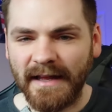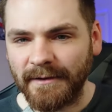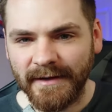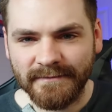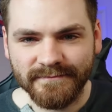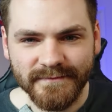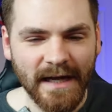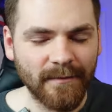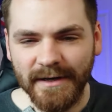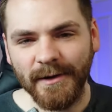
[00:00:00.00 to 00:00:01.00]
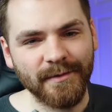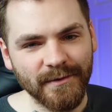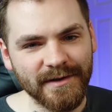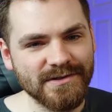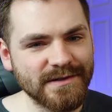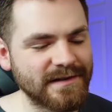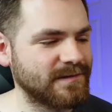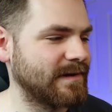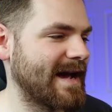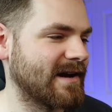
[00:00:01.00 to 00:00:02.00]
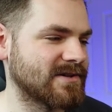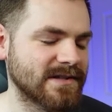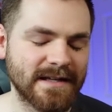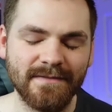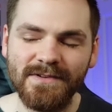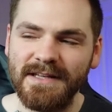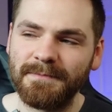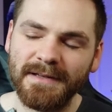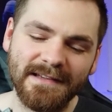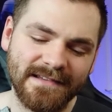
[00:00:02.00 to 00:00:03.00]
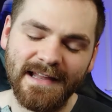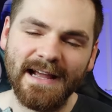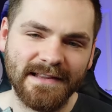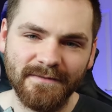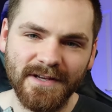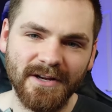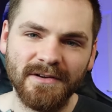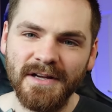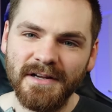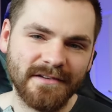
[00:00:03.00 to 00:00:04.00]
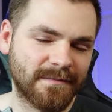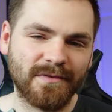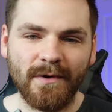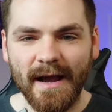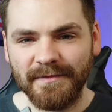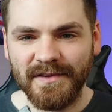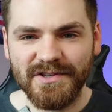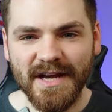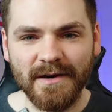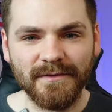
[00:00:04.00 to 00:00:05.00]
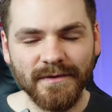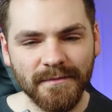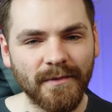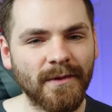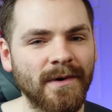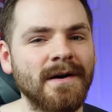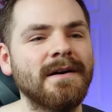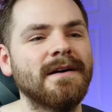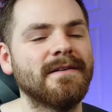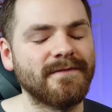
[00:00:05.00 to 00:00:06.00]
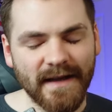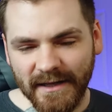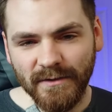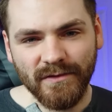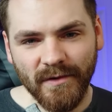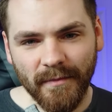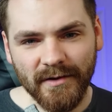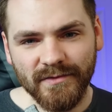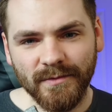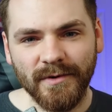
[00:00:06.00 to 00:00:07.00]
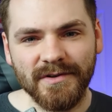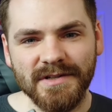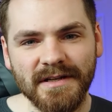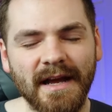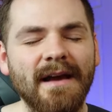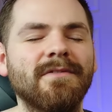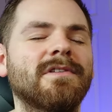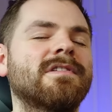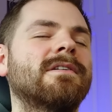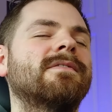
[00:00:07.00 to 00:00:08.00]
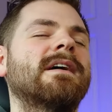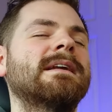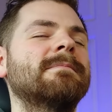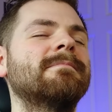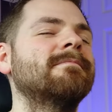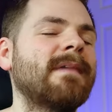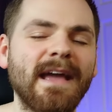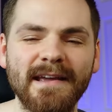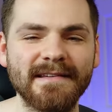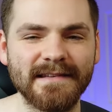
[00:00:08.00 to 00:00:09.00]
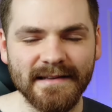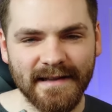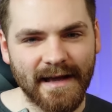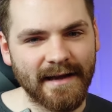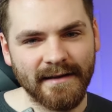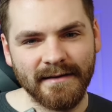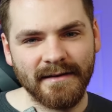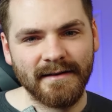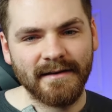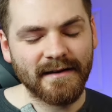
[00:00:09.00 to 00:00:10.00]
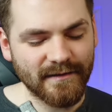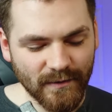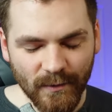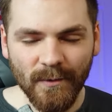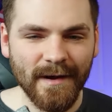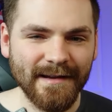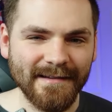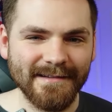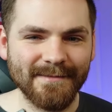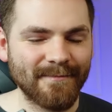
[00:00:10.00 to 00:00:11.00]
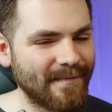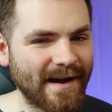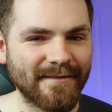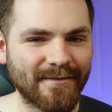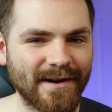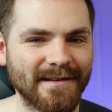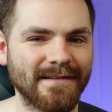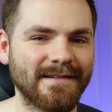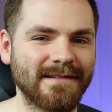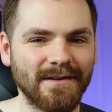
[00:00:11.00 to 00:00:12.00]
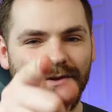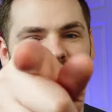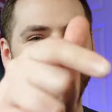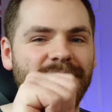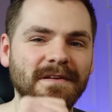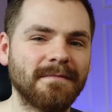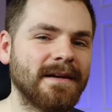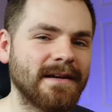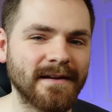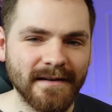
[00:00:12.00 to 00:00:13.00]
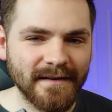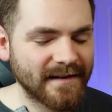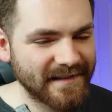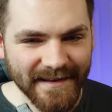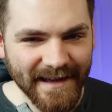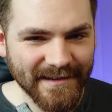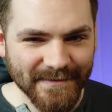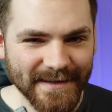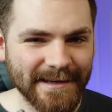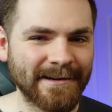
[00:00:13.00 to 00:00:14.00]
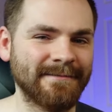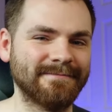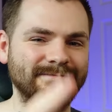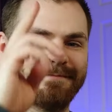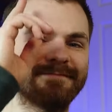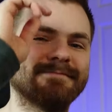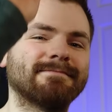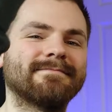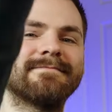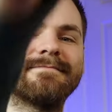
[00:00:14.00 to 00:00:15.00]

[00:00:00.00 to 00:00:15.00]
Anyway, I really hope you all enjoyed this reaction. If you did, please like the video, subscribe to the channel for more. Thank you so much for watching. Have yourself an amazing day. And as always, my friends, you will see me in the